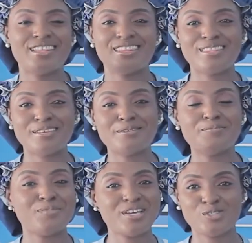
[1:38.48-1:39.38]
the
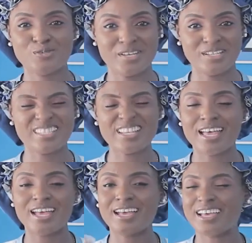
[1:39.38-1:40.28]
measurements
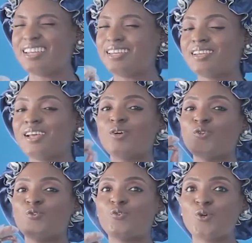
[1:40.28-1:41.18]
and
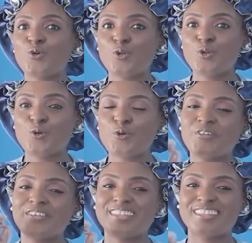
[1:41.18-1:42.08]
follow
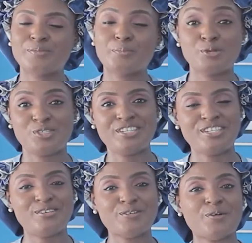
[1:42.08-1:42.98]
the
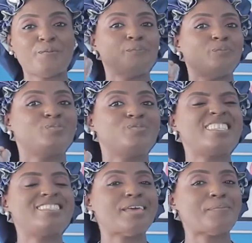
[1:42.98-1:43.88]
procedure
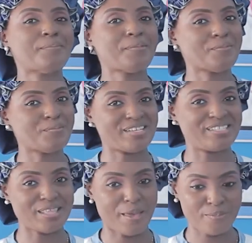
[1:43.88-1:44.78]
step by
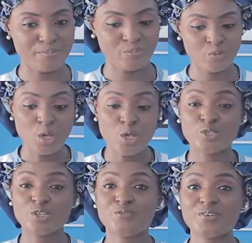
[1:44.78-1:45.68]
step.
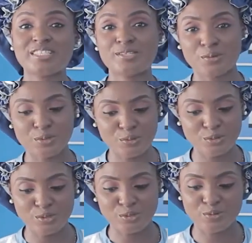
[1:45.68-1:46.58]
So the first thing we are going
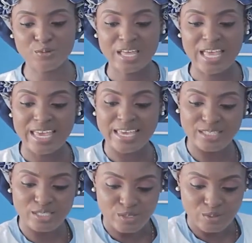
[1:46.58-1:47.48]
to do
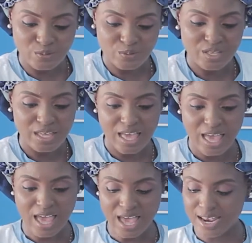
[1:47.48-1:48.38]
is to
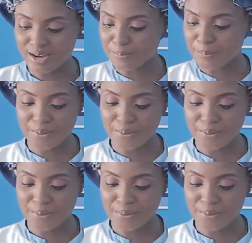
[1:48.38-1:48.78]
add up